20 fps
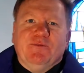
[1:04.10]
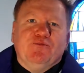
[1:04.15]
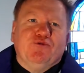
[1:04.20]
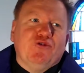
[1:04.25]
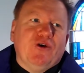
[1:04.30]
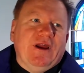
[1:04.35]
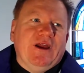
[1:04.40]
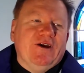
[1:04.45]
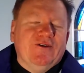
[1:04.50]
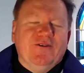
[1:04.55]

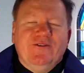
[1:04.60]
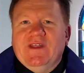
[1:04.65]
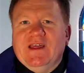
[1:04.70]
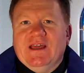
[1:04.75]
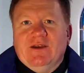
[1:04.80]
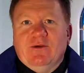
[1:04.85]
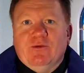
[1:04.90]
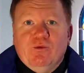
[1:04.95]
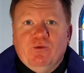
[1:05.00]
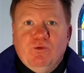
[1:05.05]
prayer
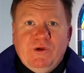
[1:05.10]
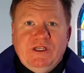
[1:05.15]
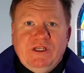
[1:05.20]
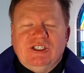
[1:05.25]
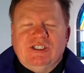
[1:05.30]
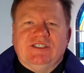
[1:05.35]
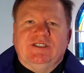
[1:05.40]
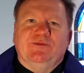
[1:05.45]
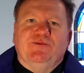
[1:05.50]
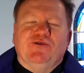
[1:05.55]
that we
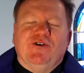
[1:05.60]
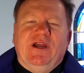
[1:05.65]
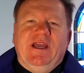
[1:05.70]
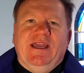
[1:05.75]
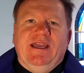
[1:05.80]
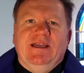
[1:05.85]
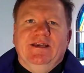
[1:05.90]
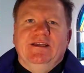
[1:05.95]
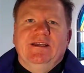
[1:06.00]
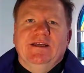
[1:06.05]
just
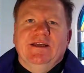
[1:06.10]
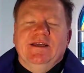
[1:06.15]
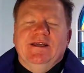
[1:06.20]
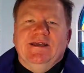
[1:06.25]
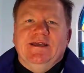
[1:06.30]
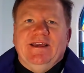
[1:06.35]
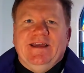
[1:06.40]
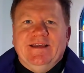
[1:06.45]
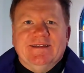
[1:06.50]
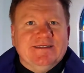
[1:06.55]
prayed
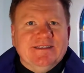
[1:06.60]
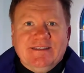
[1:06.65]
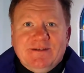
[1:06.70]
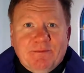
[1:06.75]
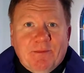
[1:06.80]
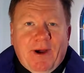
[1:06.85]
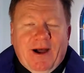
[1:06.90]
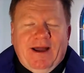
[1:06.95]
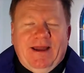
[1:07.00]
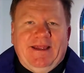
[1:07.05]
isn't
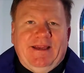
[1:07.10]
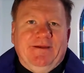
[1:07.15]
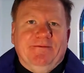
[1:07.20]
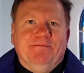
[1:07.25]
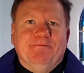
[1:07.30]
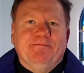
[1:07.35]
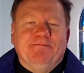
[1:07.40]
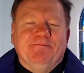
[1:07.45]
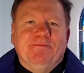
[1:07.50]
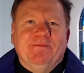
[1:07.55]
mine.
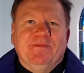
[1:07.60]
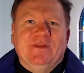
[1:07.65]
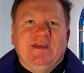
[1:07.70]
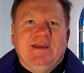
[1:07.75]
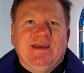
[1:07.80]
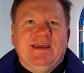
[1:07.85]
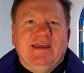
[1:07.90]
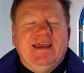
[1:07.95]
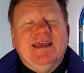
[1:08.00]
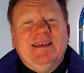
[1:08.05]

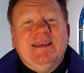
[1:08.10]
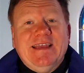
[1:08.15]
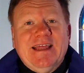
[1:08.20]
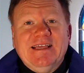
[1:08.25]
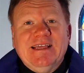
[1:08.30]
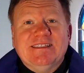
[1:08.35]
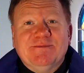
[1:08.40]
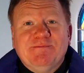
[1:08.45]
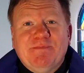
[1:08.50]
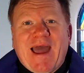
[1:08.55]
It
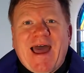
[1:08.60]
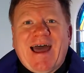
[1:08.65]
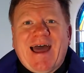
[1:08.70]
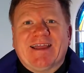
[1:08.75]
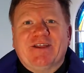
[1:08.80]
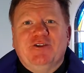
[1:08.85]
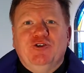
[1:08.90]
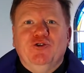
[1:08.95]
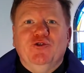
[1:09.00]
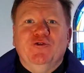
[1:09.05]
dates
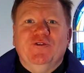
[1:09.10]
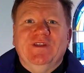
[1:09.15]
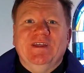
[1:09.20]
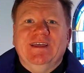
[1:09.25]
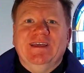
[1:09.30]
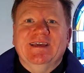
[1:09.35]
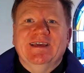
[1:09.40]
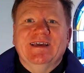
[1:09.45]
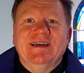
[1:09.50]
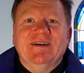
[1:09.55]
back to
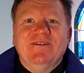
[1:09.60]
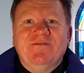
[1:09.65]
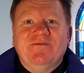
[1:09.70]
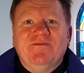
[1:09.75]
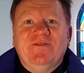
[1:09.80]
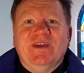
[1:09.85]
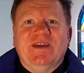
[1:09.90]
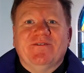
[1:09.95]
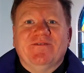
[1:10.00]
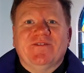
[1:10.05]
the
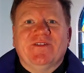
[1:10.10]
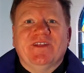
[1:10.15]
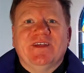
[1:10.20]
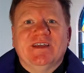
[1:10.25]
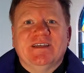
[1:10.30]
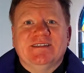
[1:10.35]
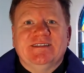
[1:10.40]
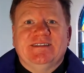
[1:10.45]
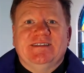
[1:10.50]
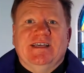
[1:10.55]
fifth
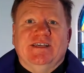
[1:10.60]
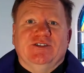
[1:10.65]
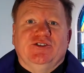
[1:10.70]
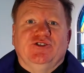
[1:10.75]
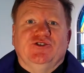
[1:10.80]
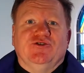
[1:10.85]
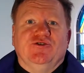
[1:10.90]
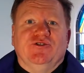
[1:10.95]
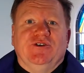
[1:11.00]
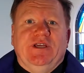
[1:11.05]

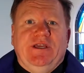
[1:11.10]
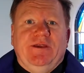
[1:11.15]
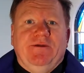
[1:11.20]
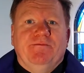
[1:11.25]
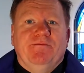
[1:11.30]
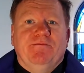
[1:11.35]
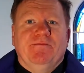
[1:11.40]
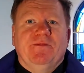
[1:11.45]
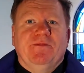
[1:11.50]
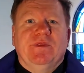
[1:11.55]
century.
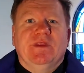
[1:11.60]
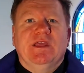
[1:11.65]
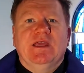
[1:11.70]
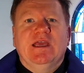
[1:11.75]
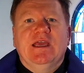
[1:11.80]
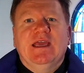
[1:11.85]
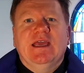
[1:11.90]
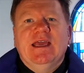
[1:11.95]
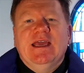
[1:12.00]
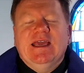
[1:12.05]

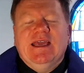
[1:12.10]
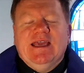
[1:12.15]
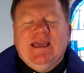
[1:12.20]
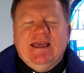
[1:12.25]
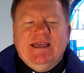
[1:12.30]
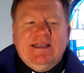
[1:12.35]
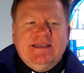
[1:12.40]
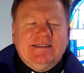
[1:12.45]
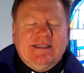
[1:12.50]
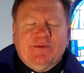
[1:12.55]
It
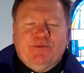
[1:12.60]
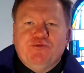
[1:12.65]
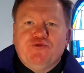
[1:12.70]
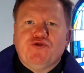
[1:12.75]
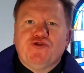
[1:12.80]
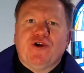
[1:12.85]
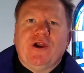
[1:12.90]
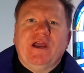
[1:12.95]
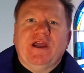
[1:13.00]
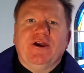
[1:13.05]
is a
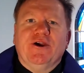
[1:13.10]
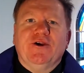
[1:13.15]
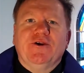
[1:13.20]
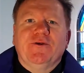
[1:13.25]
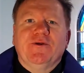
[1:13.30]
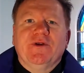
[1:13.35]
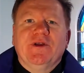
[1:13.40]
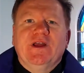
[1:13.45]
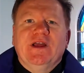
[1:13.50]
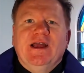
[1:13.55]

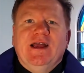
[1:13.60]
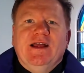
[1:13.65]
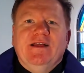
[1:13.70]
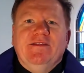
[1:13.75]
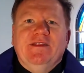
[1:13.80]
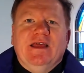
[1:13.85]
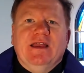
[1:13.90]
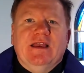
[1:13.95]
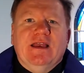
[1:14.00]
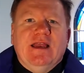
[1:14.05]
prayer
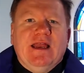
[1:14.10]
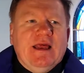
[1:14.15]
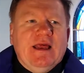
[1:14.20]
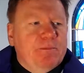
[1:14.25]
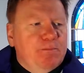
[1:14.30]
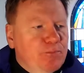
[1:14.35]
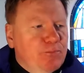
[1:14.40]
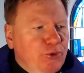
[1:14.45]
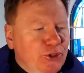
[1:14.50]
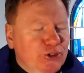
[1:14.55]
that
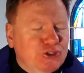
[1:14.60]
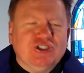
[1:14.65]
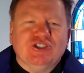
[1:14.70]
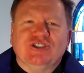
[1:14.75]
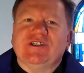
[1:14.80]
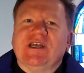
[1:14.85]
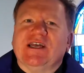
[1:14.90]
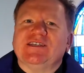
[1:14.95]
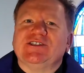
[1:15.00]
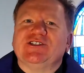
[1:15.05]
pushes
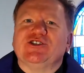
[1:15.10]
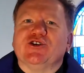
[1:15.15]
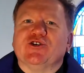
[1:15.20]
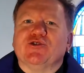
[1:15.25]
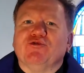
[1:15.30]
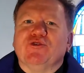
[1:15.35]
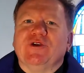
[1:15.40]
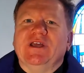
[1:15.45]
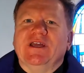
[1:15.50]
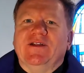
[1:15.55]
us to
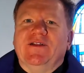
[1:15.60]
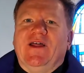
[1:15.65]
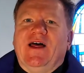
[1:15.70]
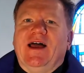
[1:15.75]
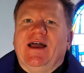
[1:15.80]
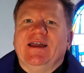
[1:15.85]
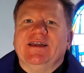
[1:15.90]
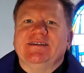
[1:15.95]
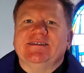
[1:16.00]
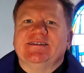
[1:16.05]

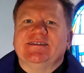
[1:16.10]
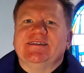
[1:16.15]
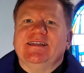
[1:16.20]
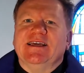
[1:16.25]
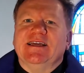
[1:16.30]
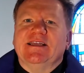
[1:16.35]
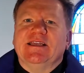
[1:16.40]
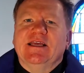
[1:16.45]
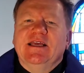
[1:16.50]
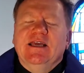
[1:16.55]
realize
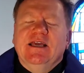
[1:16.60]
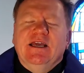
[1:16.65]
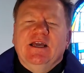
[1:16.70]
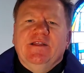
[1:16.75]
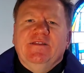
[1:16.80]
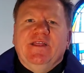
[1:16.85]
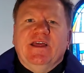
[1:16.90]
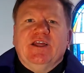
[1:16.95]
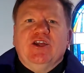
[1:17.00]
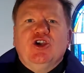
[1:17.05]
that,
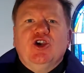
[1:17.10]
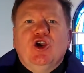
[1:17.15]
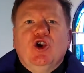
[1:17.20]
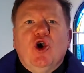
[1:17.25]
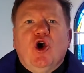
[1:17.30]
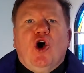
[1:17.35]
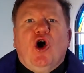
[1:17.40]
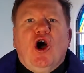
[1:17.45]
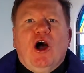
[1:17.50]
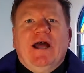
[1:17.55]
that
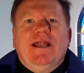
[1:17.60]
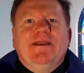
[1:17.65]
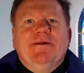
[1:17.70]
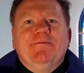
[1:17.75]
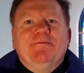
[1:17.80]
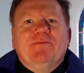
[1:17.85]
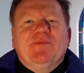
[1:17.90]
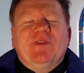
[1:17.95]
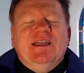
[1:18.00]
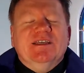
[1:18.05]
God
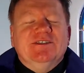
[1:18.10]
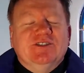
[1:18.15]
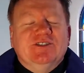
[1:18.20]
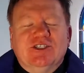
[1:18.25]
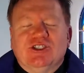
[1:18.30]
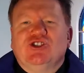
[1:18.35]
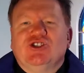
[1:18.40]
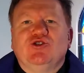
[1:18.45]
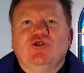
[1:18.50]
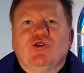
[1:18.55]
is the
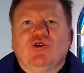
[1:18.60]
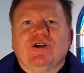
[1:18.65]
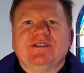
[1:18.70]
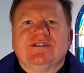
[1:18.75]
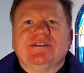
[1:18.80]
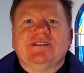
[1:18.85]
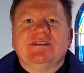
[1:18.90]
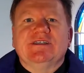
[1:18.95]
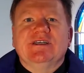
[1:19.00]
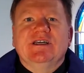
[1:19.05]

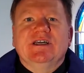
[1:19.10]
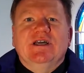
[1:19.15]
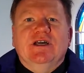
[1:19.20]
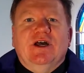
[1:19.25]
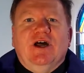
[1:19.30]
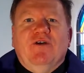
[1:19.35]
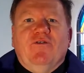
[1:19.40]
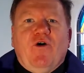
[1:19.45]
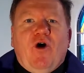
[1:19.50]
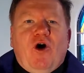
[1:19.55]
source
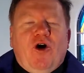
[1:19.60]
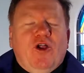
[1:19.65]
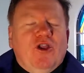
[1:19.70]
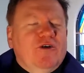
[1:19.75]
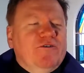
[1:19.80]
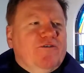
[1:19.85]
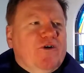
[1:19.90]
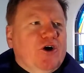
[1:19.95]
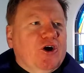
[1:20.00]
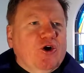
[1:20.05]
of all
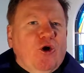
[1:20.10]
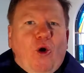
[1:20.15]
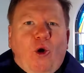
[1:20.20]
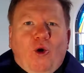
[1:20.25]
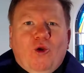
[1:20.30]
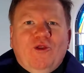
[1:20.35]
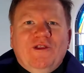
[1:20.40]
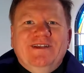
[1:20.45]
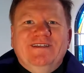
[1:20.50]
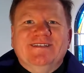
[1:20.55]
of our
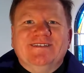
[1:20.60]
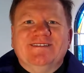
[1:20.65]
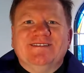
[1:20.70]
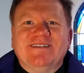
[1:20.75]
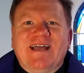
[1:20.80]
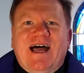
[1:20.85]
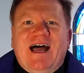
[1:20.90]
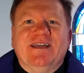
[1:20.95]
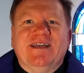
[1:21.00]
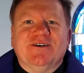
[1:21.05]
holy
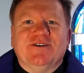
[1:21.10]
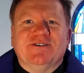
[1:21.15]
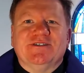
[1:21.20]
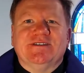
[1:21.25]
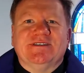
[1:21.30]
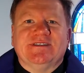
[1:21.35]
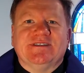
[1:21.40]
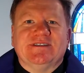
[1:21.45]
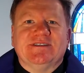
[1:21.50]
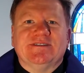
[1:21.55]

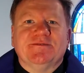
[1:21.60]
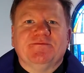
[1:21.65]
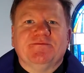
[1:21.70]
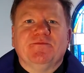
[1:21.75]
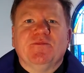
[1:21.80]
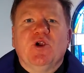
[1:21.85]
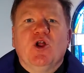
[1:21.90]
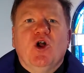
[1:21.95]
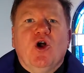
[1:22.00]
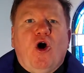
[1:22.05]
desires,
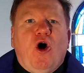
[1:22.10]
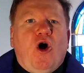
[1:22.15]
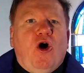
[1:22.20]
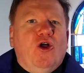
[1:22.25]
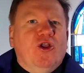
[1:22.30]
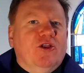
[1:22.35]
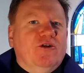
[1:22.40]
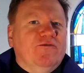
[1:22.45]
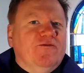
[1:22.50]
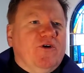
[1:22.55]

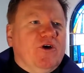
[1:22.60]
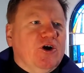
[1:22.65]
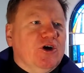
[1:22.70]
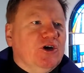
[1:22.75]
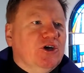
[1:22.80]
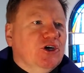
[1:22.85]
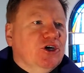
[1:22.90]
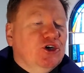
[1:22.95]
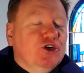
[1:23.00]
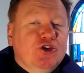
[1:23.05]
all of
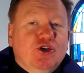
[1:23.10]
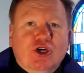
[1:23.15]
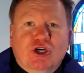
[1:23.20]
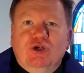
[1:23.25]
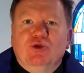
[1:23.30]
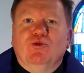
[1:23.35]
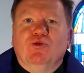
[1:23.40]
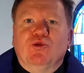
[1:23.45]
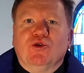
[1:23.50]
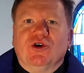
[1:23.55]
our
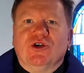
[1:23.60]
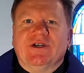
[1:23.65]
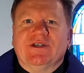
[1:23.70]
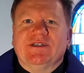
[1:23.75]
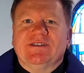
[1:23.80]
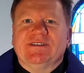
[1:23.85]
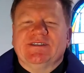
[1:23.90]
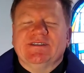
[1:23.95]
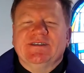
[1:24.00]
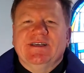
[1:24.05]
good
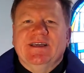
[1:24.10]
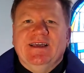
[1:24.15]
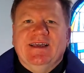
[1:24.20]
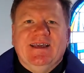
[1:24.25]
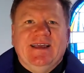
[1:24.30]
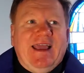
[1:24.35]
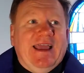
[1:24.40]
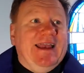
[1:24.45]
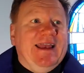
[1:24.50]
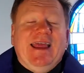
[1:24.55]
works,
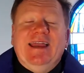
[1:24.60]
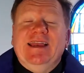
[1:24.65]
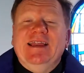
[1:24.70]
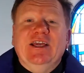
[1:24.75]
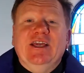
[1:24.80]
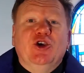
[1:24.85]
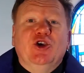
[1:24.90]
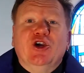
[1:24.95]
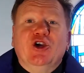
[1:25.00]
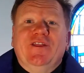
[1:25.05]
and any
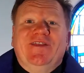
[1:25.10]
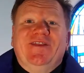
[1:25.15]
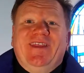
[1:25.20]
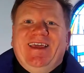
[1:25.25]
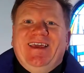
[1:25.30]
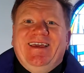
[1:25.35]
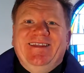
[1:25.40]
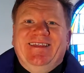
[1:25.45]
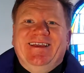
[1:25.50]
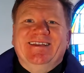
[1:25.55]
good
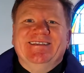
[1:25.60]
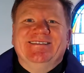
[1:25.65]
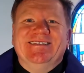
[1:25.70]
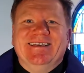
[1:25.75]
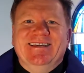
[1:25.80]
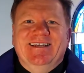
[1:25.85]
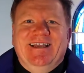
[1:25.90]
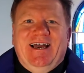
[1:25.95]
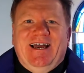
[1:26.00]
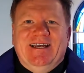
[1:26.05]
thing that is
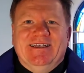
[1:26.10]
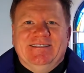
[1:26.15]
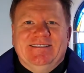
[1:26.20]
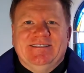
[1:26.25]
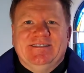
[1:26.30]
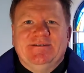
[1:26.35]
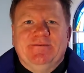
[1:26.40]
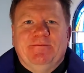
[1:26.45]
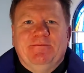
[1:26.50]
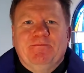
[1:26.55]
in
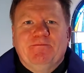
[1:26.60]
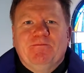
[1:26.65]
us.